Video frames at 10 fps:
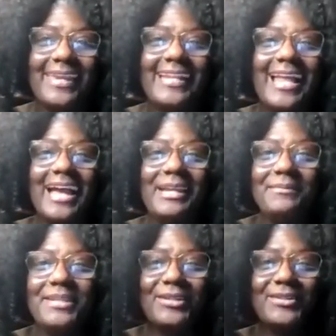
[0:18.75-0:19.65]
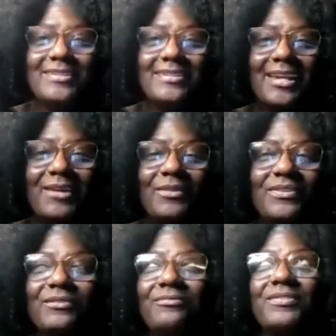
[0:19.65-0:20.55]
And I am here today with
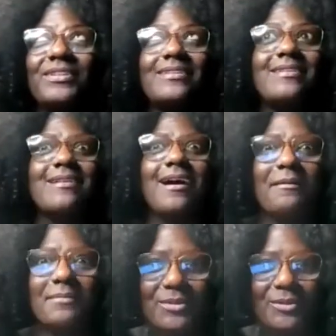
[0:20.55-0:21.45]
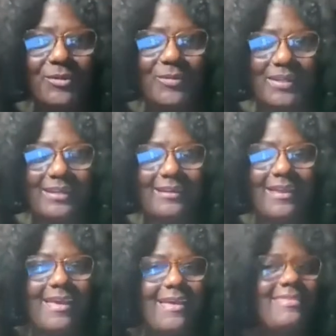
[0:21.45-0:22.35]
the phenomenal queen
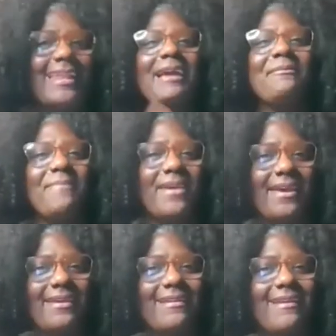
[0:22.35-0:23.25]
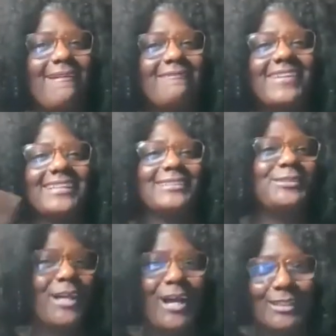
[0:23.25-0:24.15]
that I met via
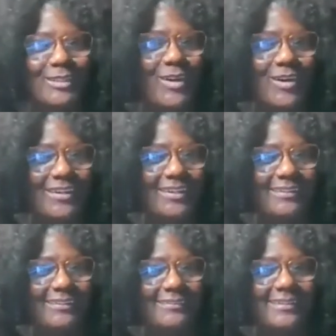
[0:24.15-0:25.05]
John Carr.